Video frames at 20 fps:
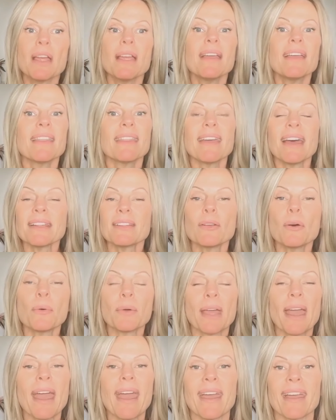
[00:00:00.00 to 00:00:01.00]
that's
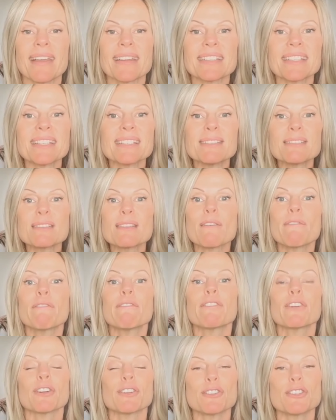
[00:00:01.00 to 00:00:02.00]
okay, because this is the
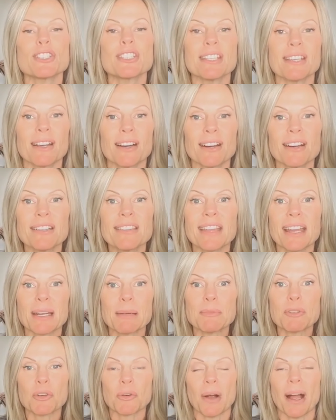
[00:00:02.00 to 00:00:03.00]
first year that
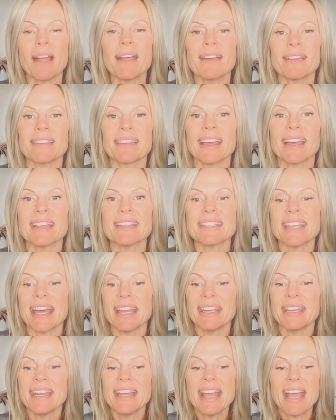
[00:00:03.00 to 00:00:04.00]
I'm trying this.
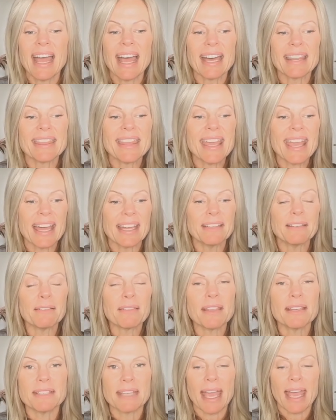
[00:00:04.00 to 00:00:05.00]
And at the end of
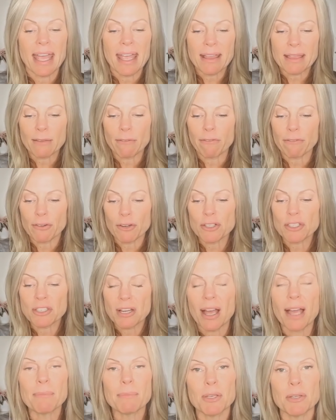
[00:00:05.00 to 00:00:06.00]
the day, the first
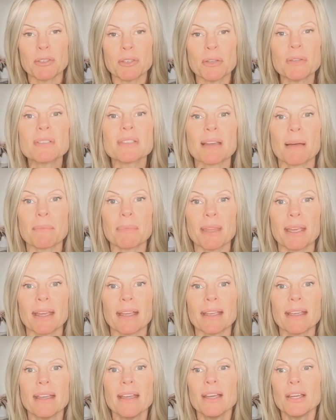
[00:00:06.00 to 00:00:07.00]
time you do
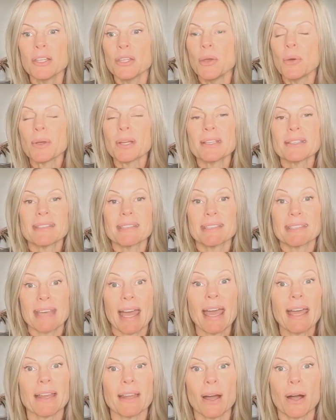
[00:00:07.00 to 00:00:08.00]
something, you can
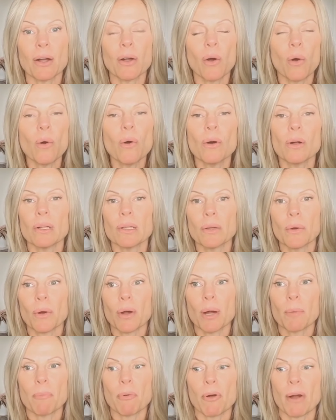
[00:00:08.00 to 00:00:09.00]
set a goal
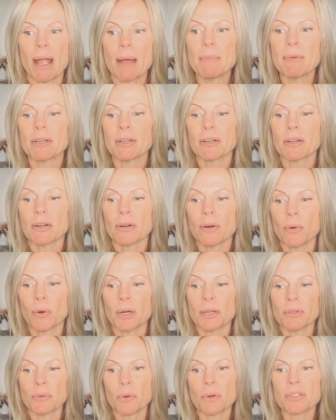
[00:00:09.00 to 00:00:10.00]
or a parameter or
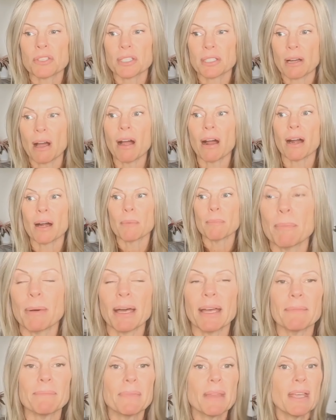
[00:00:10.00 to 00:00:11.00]
a North Star,
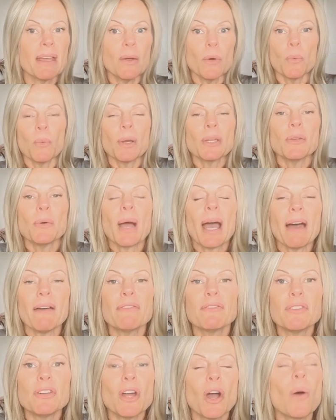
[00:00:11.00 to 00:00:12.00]
but when you have
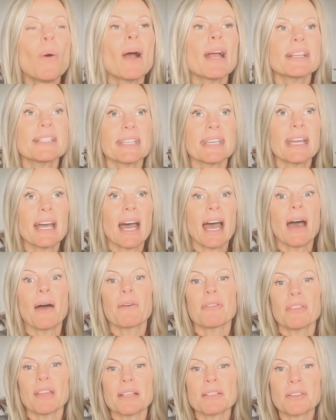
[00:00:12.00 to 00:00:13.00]
no idea how
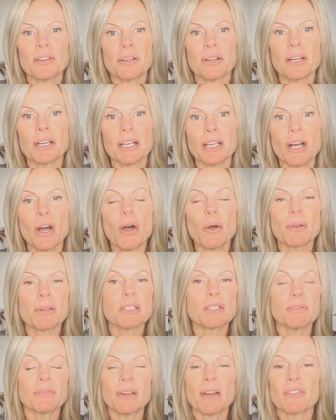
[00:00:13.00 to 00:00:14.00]
things are going to go because
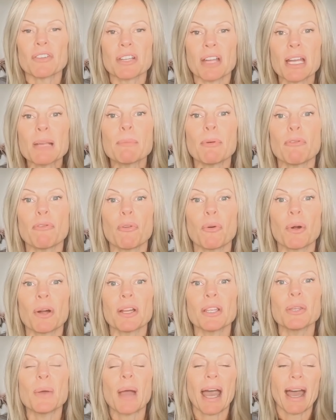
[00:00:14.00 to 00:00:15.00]
you've never done it before,
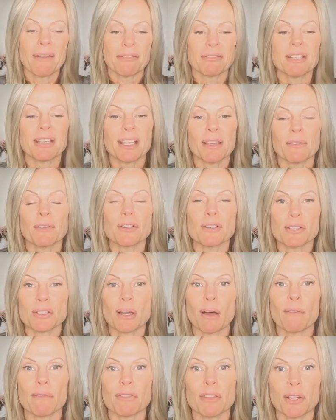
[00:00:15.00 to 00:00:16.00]
you have to give
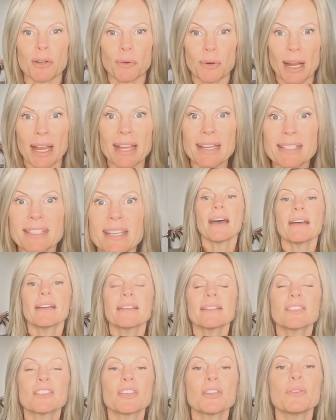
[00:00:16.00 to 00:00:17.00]
yourself the grace
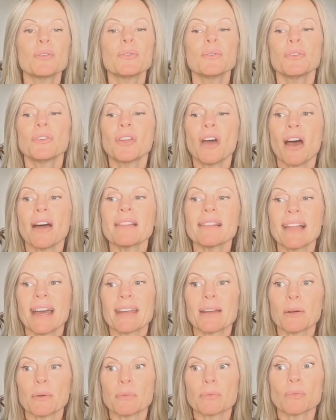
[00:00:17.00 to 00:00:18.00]
to not let
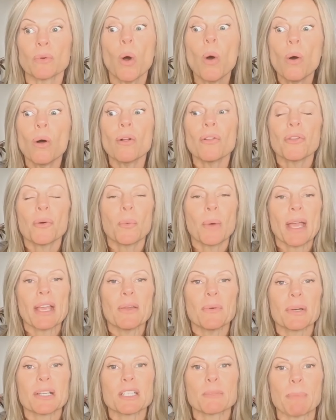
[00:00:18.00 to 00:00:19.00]
it roll the way
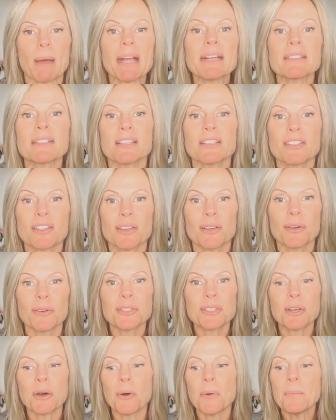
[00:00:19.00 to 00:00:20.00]
you expect it to.
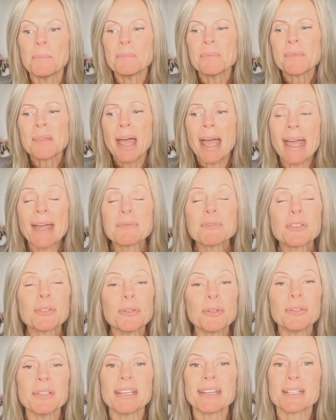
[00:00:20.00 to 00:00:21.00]
So I
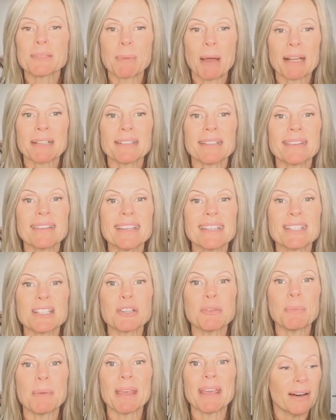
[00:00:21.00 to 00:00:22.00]
absolutely expected this to
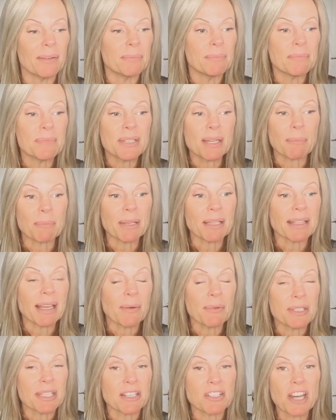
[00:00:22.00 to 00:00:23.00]
be something that
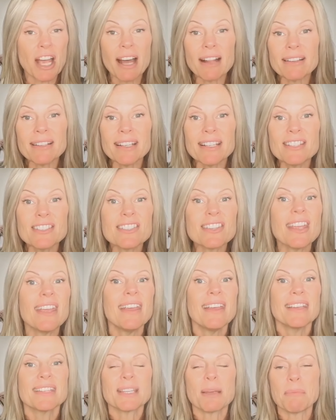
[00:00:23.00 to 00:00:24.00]
was a challenge,
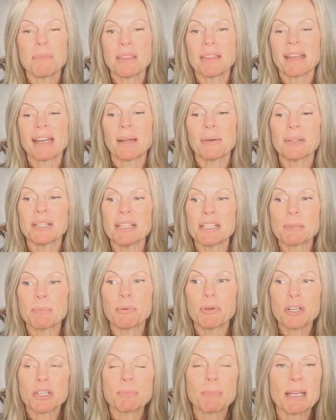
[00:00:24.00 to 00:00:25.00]
something that I would need to
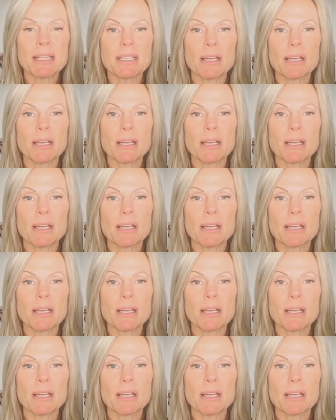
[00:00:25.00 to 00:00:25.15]
push myself